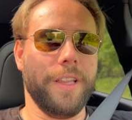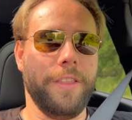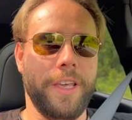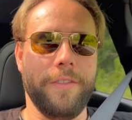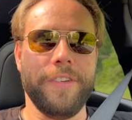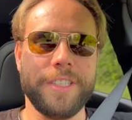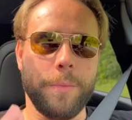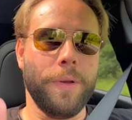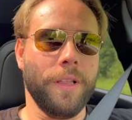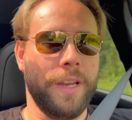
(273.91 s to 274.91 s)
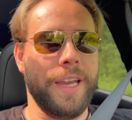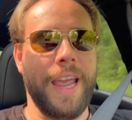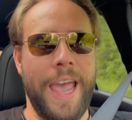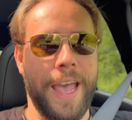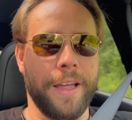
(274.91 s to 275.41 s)
the visibility
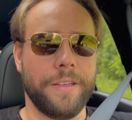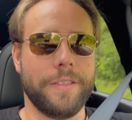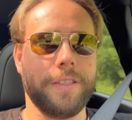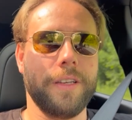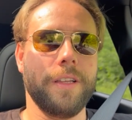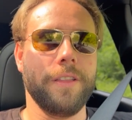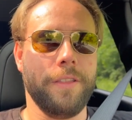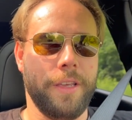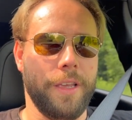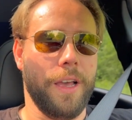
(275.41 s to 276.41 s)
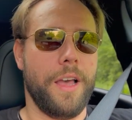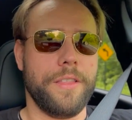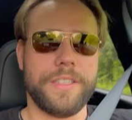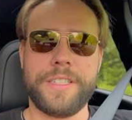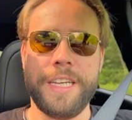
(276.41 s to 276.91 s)
and
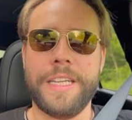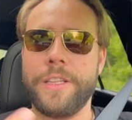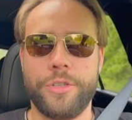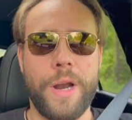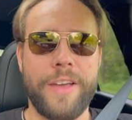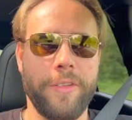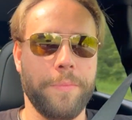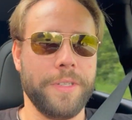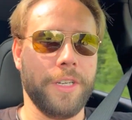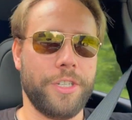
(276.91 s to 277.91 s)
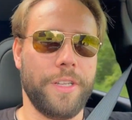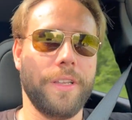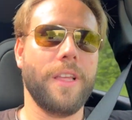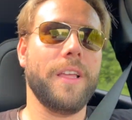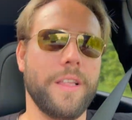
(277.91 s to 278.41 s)
the seat, the driving
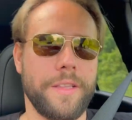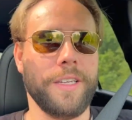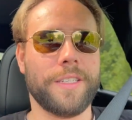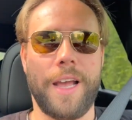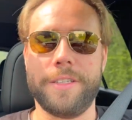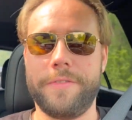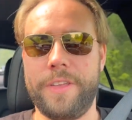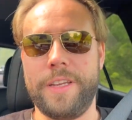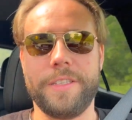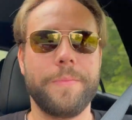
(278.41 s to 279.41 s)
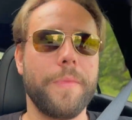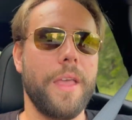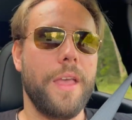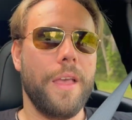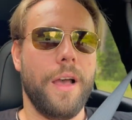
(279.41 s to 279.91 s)
position, these kinds of things.
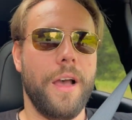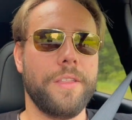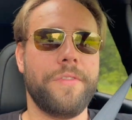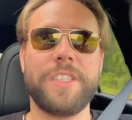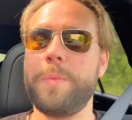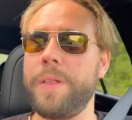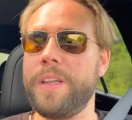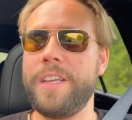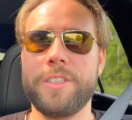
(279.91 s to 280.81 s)
The visibility is